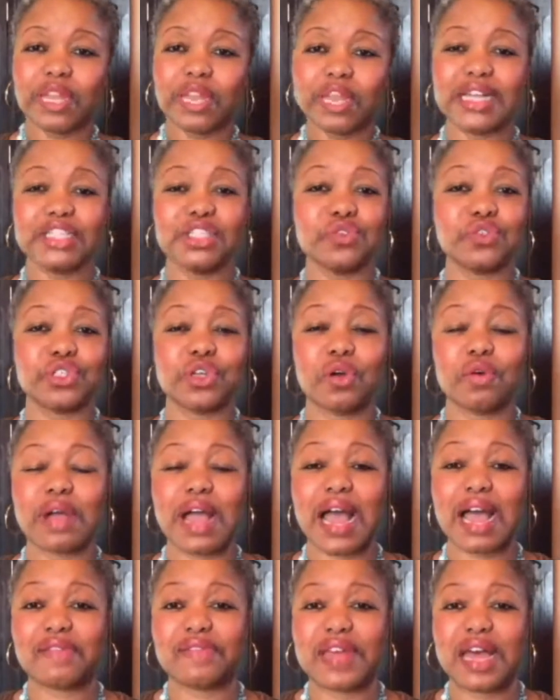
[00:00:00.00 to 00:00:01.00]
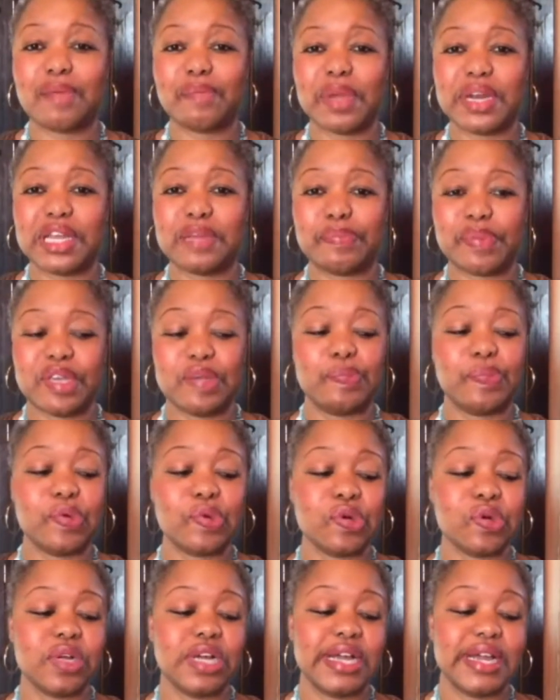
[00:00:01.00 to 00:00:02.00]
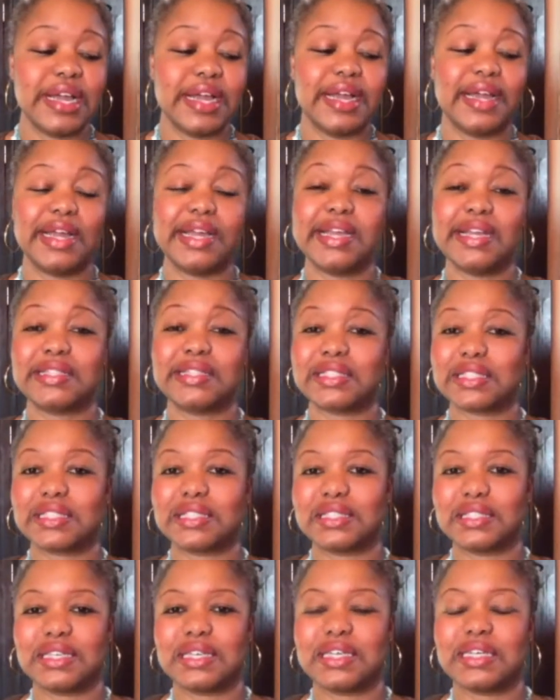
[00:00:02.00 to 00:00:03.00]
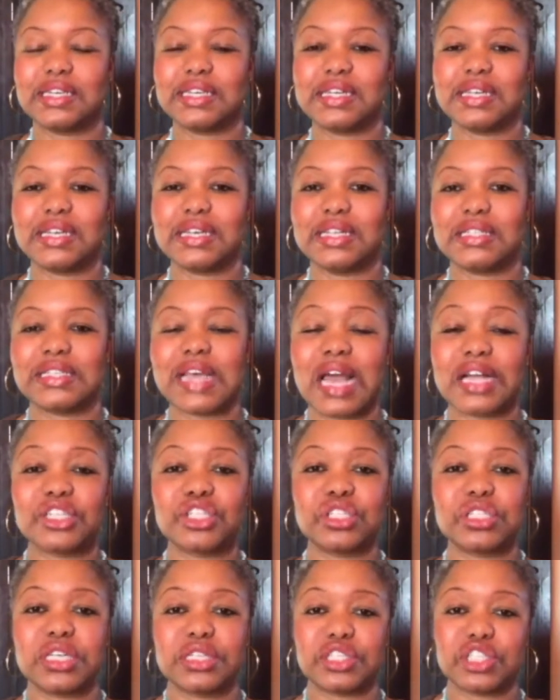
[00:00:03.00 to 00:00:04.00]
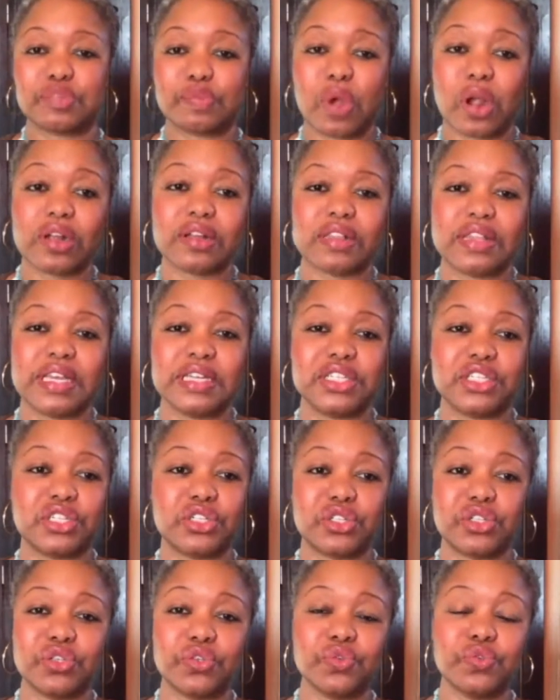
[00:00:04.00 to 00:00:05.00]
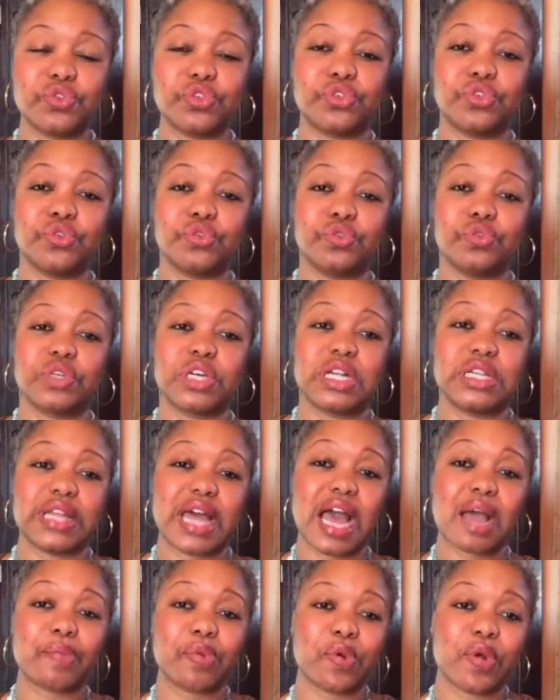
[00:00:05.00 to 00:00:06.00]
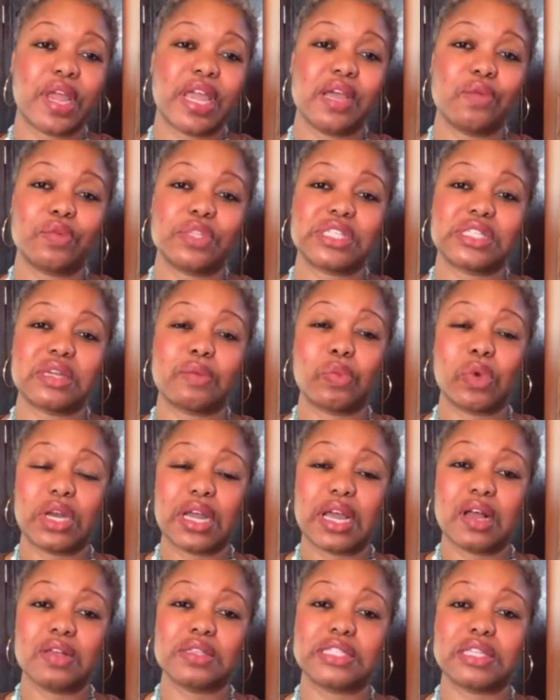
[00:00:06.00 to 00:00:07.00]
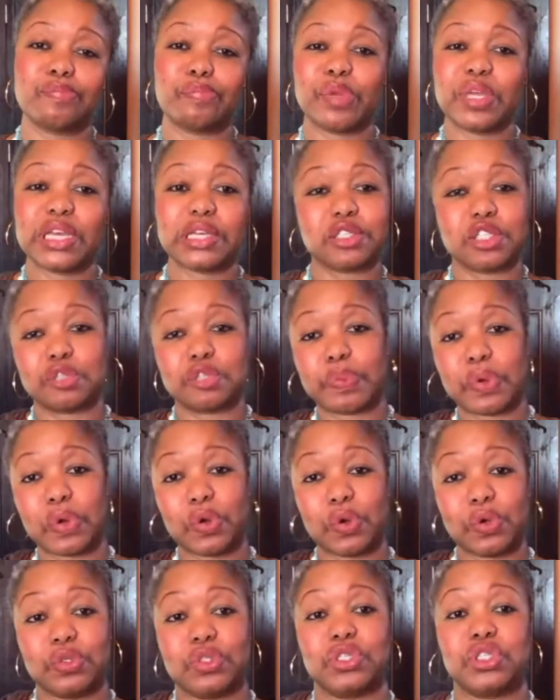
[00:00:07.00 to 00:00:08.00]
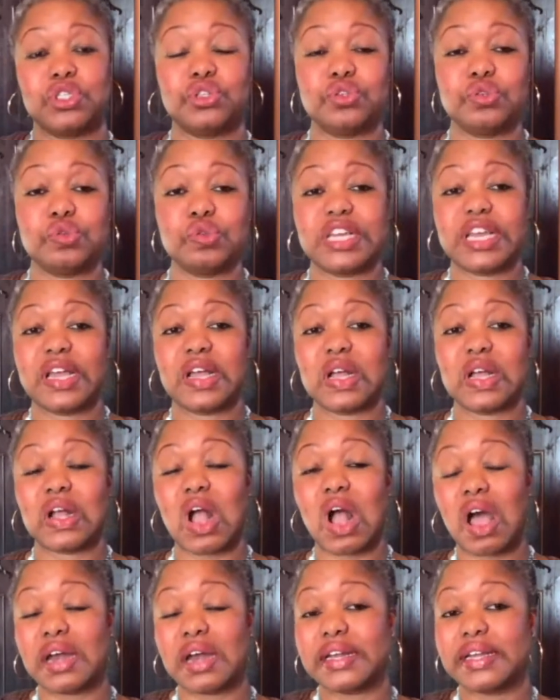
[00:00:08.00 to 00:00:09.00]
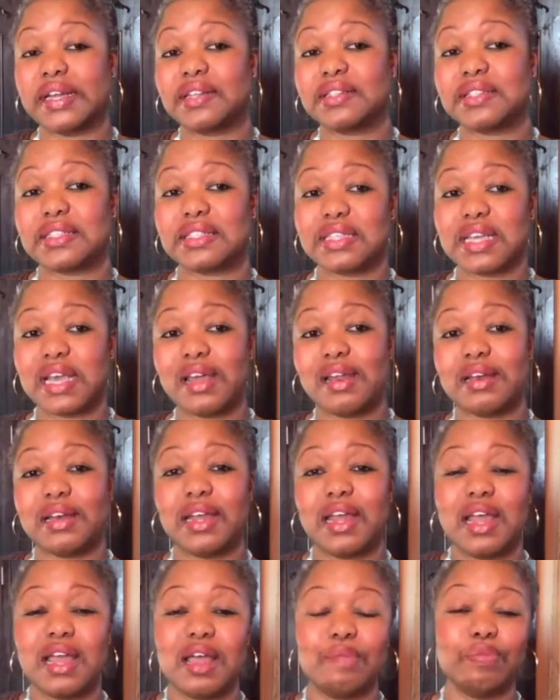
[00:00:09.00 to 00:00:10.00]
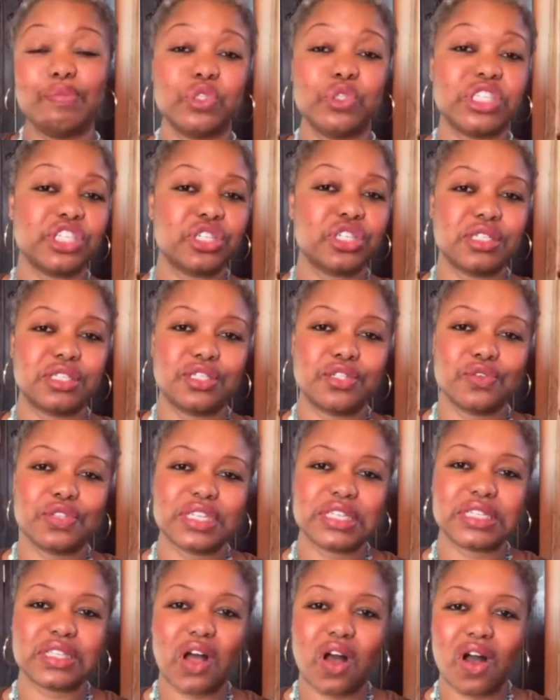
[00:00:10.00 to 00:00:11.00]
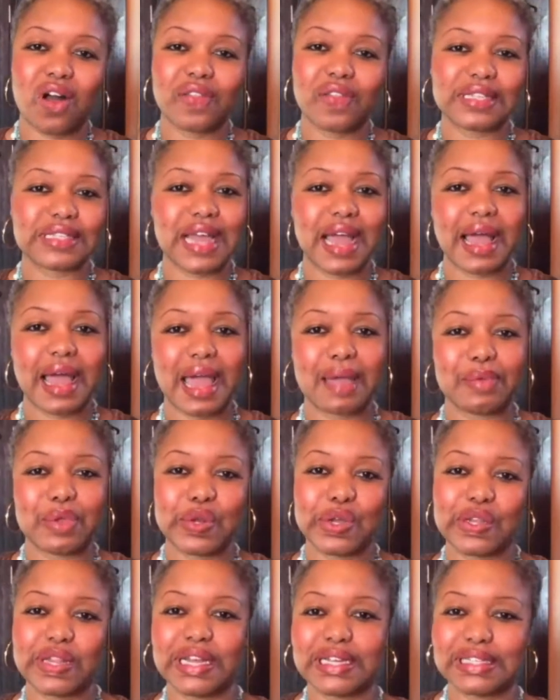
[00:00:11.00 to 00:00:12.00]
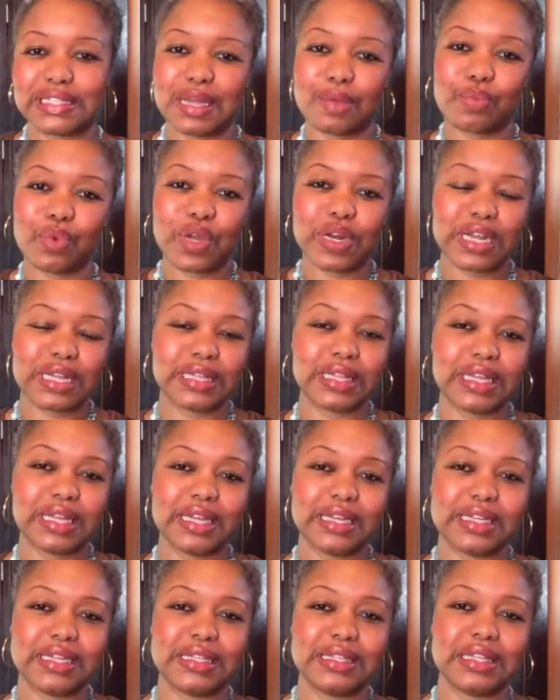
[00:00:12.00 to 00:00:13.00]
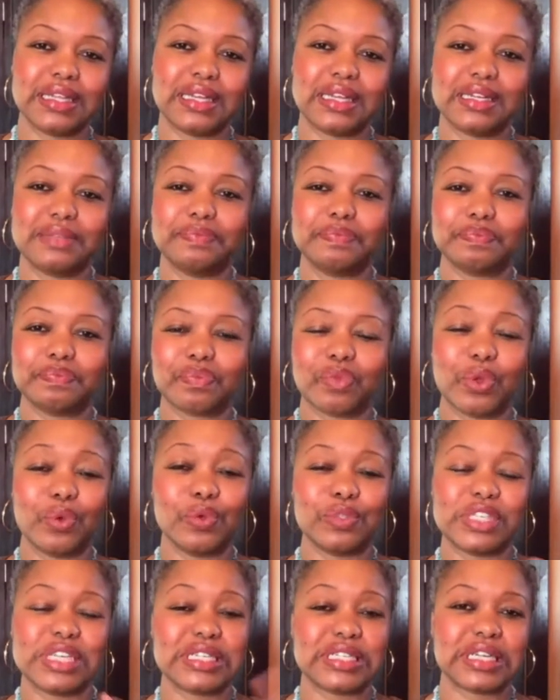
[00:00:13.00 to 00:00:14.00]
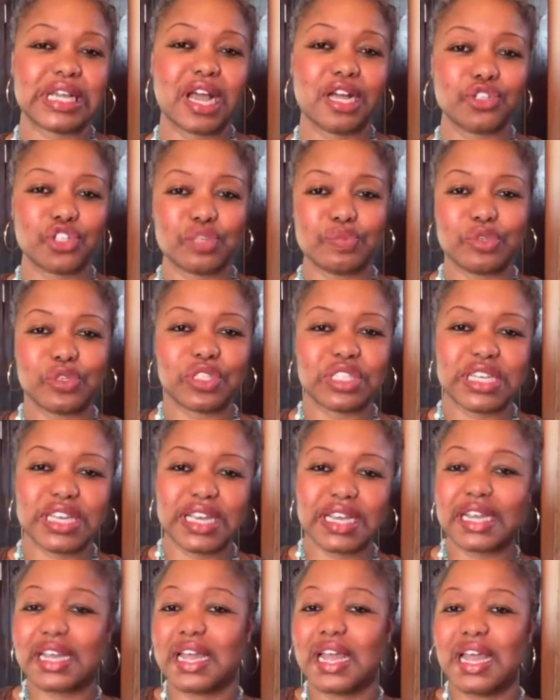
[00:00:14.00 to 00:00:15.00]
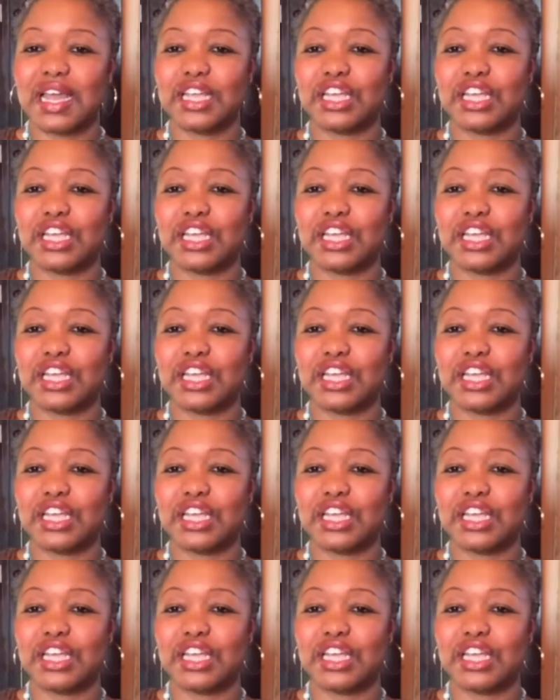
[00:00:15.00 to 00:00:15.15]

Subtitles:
and you don't have that many people. It's actually a smart thing to do, to collaborate with someone else and be exposed to their audience. And musicians do this all the time. Like someone in the who's into country music,